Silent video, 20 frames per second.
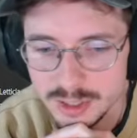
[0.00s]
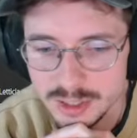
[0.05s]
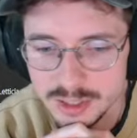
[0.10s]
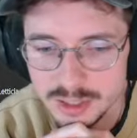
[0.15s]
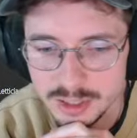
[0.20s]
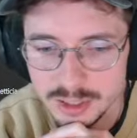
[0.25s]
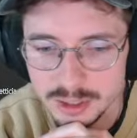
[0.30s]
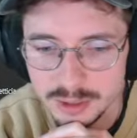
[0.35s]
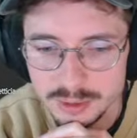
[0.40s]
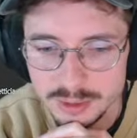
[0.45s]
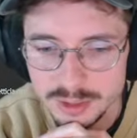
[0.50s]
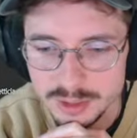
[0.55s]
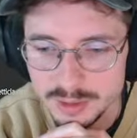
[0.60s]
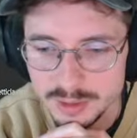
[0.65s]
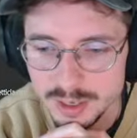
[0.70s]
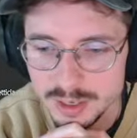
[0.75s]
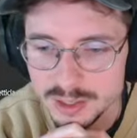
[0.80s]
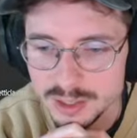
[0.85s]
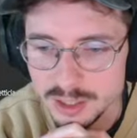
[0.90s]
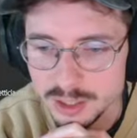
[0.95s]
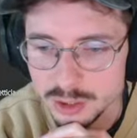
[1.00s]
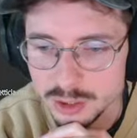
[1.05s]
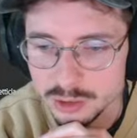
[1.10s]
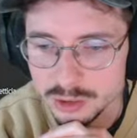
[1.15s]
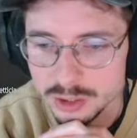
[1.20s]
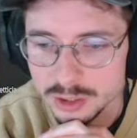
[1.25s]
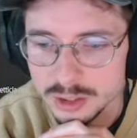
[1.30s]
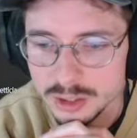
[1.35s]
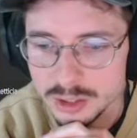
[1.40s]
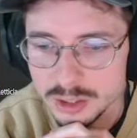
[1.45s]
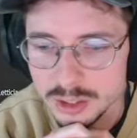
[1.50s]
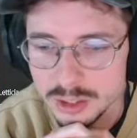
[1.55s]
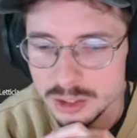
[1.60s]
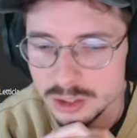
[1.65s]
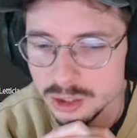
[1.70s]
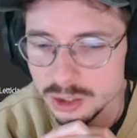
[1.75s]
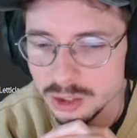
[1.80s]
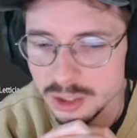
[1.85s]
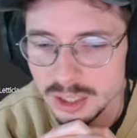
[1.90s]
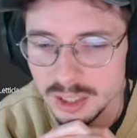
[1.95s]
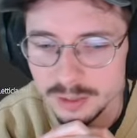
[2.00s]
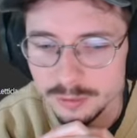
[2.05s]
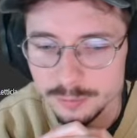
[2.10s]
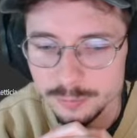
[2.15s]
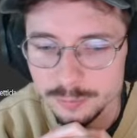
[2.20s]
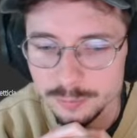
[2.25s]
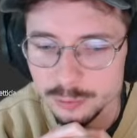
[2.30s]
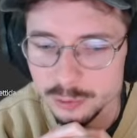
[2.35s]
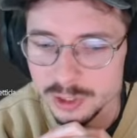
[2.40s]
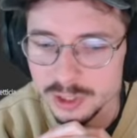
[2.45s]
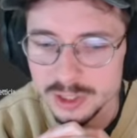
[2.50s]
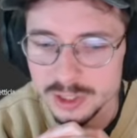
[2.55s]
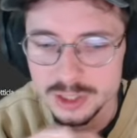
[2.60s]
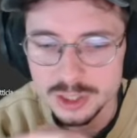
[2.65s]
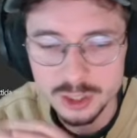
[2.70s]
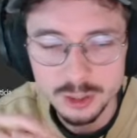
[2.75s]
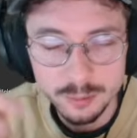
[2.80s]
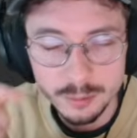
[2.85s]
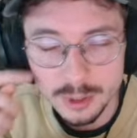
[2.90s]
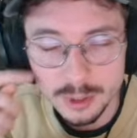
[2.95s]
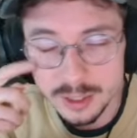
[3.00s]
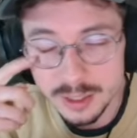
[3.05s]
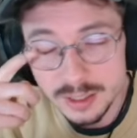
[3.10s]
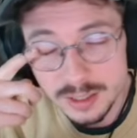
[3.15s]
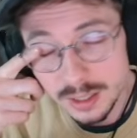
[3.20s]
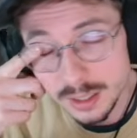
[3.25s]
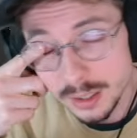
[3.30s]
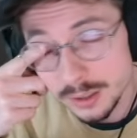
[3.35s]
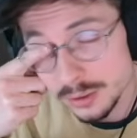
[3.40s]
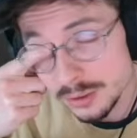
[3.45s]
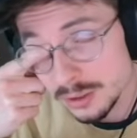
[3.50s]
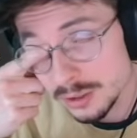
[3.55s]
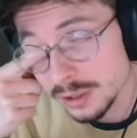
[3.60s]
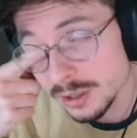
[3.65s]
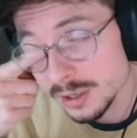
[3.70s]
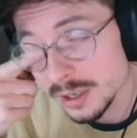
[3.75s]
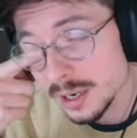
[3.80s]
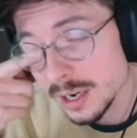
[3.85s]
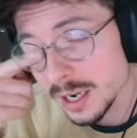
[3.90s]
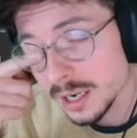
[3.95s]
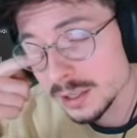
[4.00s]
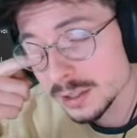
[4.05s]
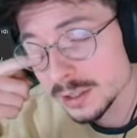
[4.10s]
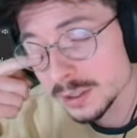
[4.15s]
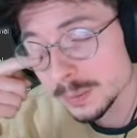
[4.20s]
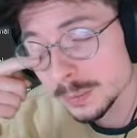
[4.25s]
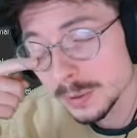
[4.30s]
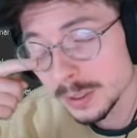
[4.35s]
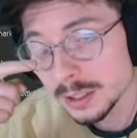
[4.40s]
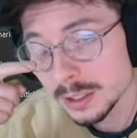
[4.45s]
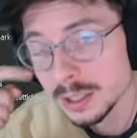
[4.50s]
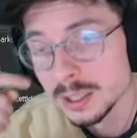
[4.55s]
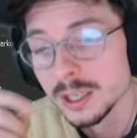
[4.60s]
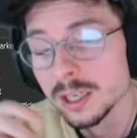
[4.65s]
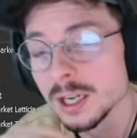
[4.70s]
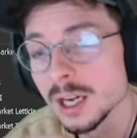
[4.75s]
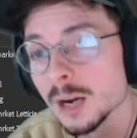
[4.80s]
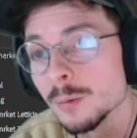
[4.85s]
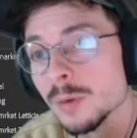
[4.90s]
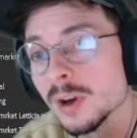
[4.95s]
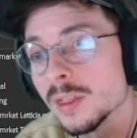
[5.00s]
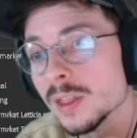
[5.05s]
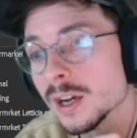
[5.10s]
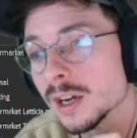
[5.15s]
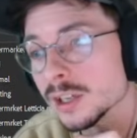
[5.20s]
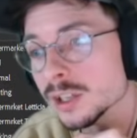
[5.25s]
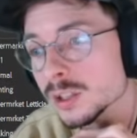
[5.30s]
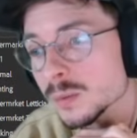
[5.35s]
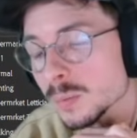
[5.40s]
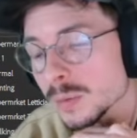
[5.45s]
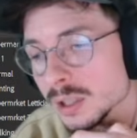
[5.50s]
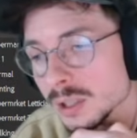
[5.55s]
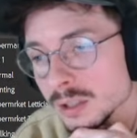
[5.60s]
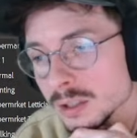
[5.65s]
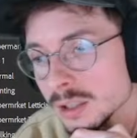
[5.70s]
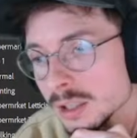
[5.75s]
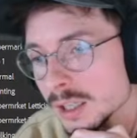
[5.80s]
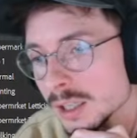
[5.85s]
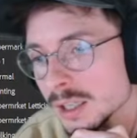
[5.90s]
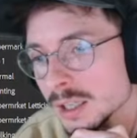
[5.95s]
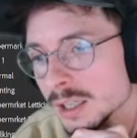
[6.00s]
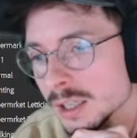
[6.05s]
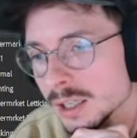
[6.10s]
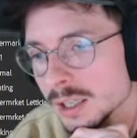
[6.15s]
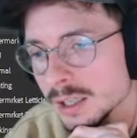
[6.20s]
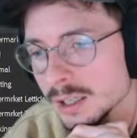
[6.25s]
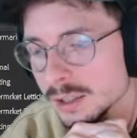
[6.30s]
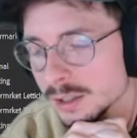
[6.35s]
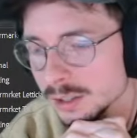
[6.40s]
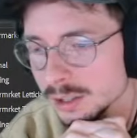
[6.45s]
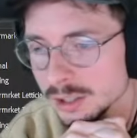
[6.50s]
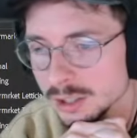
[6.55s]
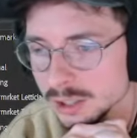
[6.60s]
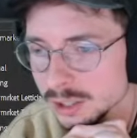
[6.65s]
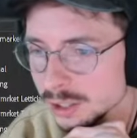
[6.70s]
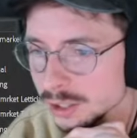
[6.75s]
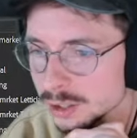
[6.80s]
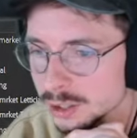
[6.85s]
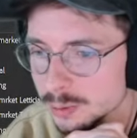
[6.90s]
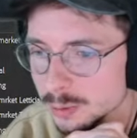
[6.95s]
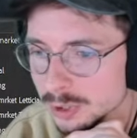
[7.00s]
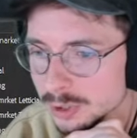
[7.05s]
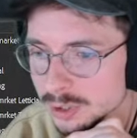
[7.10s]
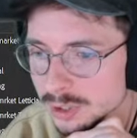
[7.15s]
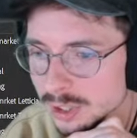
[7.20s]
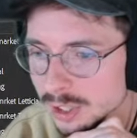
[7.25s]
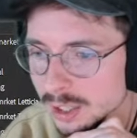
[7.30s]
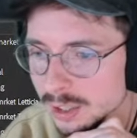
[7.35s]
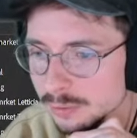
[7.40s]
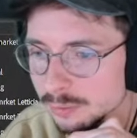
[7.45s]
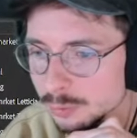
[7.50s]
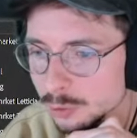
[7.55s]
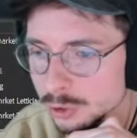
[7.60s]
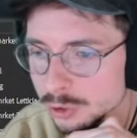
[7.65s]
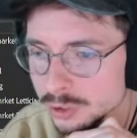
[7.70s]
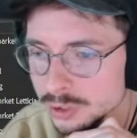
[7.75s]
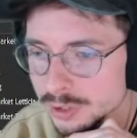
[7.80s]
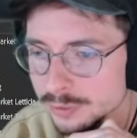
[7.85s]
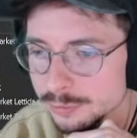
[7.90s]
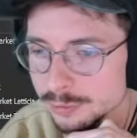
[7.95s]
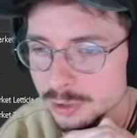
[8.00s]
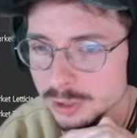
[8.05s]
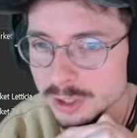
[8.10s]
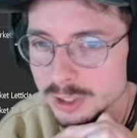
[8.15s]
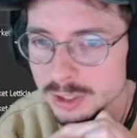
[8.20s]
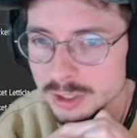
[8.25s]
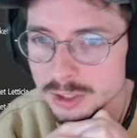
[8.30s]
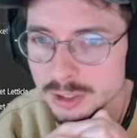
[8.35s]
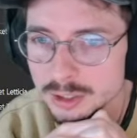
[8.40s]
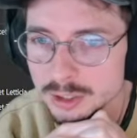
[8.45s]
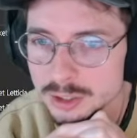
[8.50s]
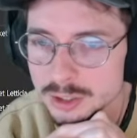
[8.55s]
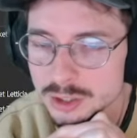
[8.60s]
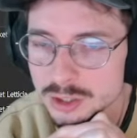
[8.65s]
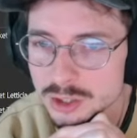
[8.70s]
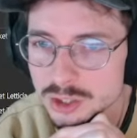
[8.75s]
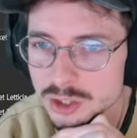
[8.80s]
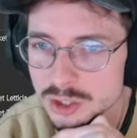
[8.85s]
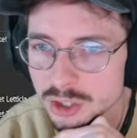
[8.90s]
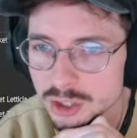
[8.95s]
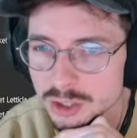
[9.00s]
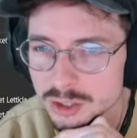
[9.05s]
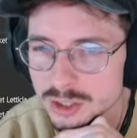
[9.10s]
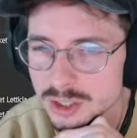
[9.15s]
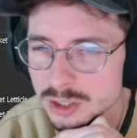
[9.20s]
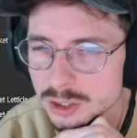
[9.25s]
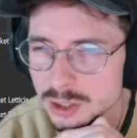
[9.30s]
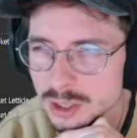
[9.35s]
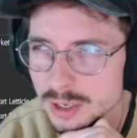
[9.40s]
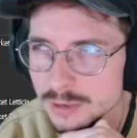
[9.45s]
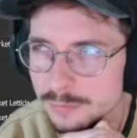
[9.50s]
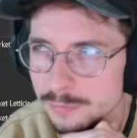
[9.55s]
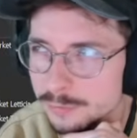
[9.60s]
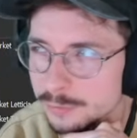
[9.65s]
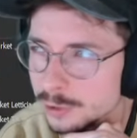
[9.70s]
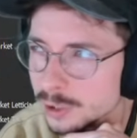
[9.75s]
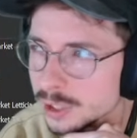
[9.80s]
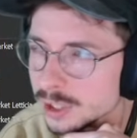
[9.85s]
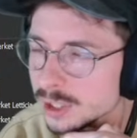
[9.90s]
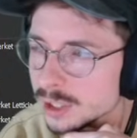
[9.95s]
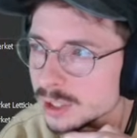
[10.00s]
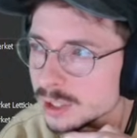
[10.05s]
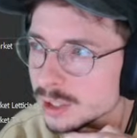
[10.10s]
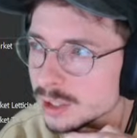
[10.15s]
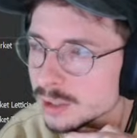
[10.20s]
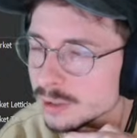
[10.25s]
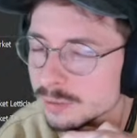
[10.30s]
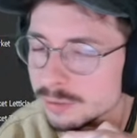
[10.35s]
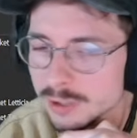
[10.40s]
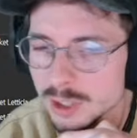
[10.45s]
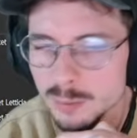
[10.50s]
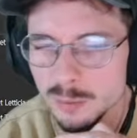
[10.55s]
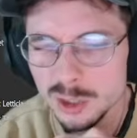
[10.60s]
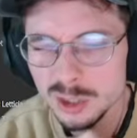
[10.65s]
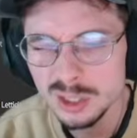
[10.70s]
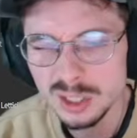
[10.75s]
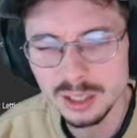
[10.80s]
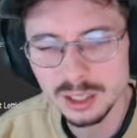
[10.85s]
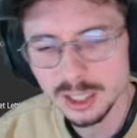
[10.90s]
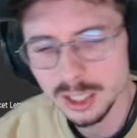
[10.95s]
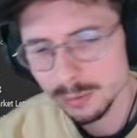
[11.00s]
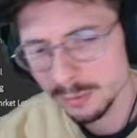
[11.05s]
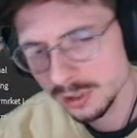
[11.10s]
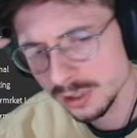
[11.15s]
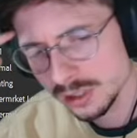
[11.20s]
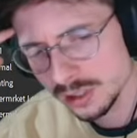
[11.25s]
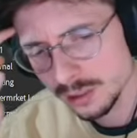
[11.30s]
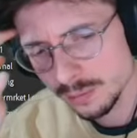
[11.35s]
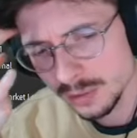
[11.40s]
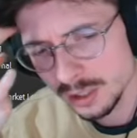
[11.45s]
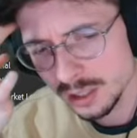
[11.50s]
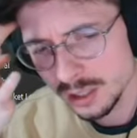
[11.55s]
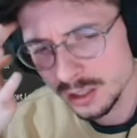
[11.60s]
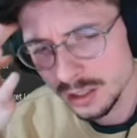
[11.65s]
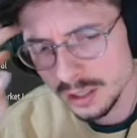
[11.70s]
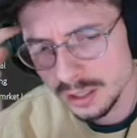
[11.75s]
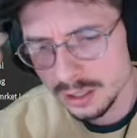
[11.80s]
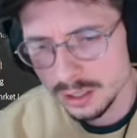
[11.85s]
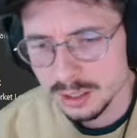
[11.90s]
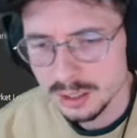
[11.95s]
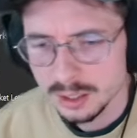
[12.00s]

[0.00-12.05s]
sounds, etc. It's called like freesupermarketsounds.net or something, and by that I just mean, you know, you used to be able to get royalty free songs. It's called like free music library or something like that.